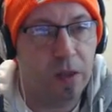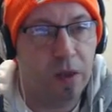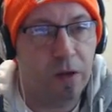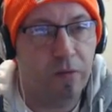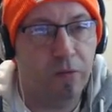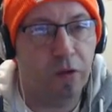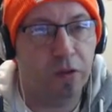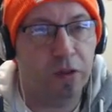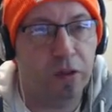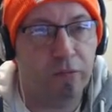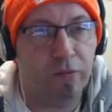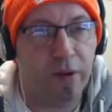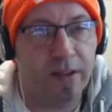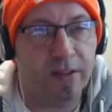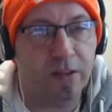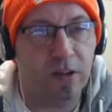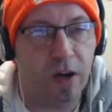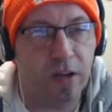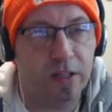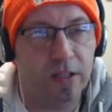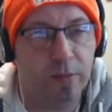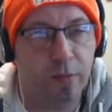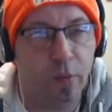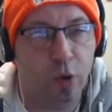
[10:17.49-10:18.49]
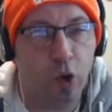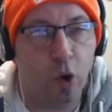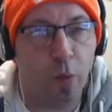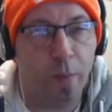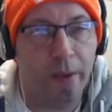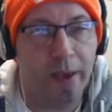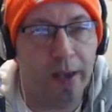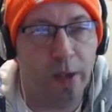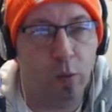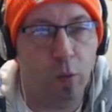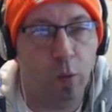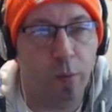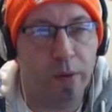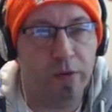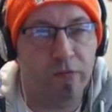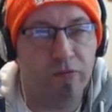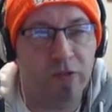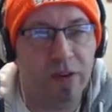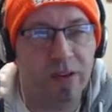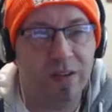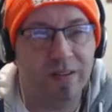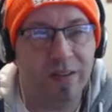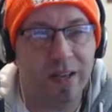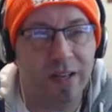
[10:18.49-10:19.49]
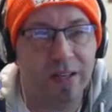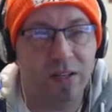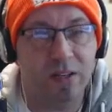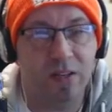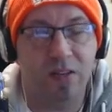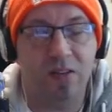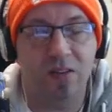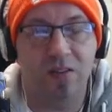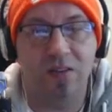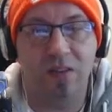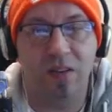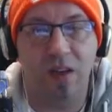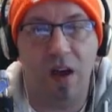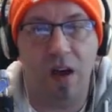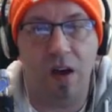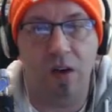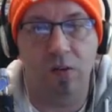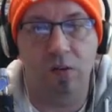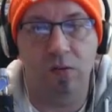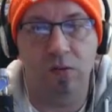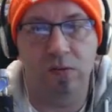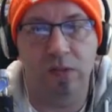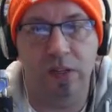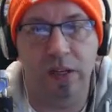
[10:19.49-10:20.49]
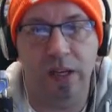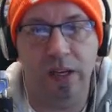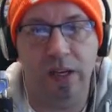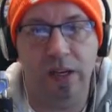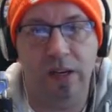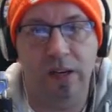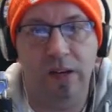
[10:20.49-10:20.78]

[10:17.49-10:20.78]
Avoid the red item or your pig will be reset to the start. Oh, dear.